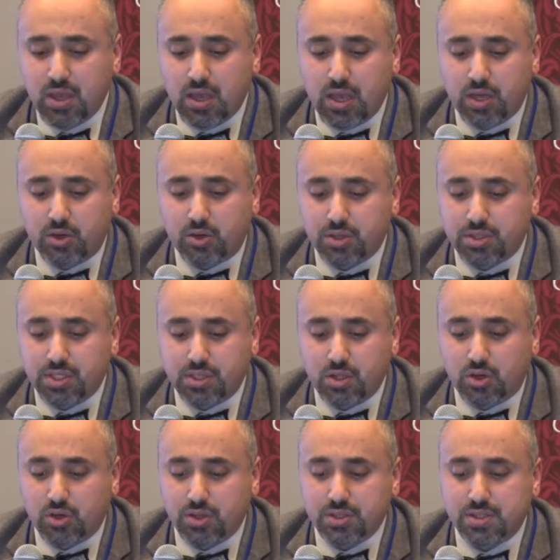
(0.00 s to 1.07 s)
and critique the
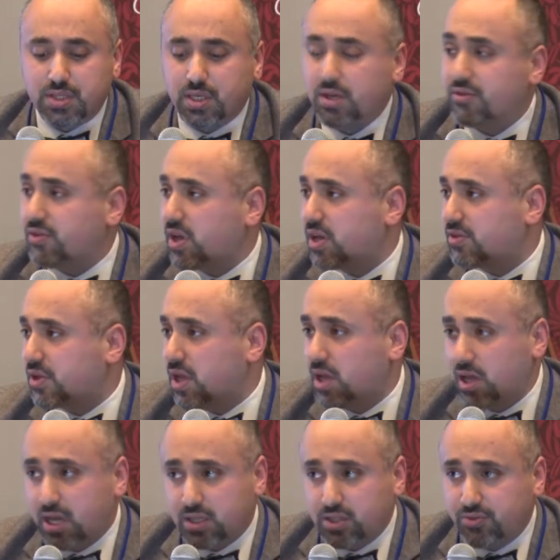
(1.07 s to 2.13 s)
current state of
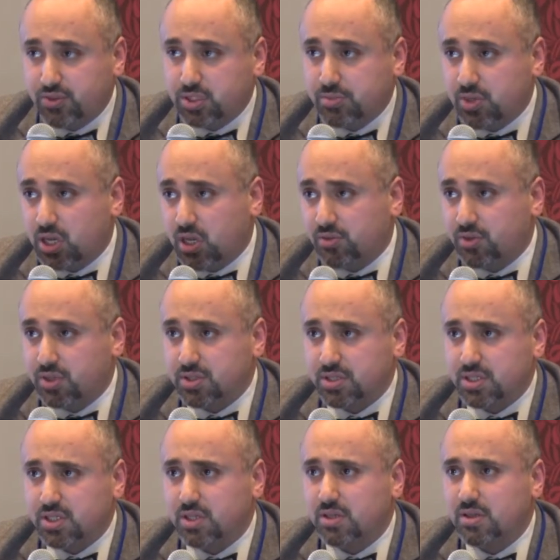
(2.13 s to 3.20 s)
activism and
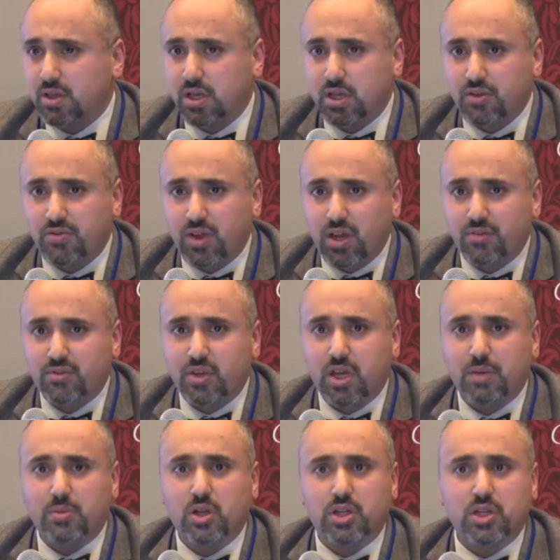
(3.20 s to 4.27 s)
advocacy. And if I have
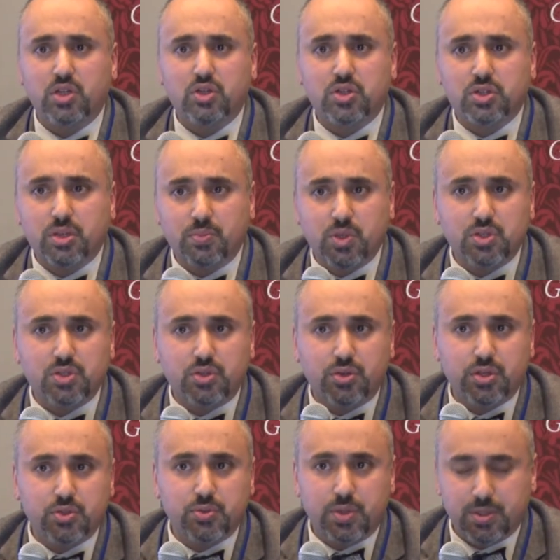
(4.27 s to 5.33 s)
time, I'll get into some
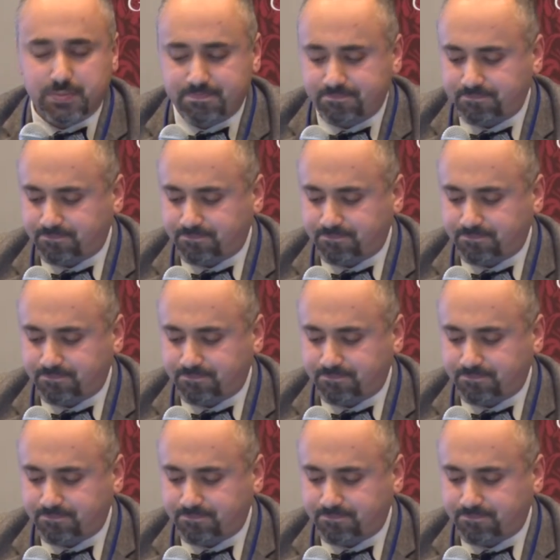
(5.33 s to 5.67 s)
history as well.